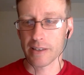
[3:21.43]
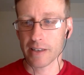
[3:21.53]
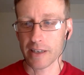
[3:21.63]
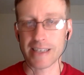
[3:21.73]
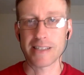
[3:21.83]

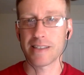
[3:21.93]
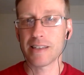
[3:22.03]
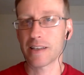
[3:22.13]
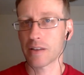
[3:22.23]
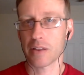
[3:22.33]
uh,
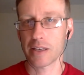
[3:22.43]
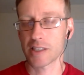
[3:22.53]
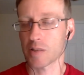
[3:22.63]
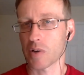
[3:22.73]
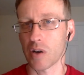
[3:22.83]
extending the things
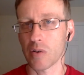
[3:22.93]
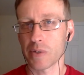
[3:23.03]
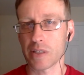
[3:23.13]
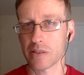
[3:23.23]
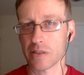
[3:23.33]
that we're
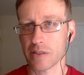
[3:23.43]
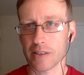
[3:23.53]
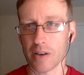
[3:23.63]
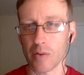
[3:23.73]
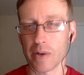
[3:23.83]
always
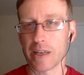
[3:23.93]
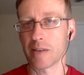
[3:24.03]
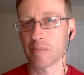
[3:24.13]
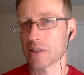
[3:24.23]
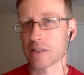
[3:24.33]
already
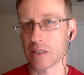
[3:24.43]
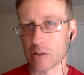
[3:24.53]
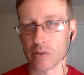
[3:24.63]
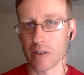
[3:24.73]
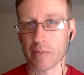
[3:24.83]
implicitly
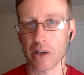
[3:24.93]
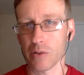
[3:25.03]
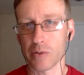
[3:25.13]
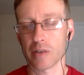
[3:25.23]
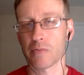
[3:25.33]
doing by
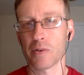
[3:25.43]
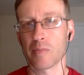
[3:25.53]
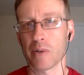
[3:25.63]
holding a phone,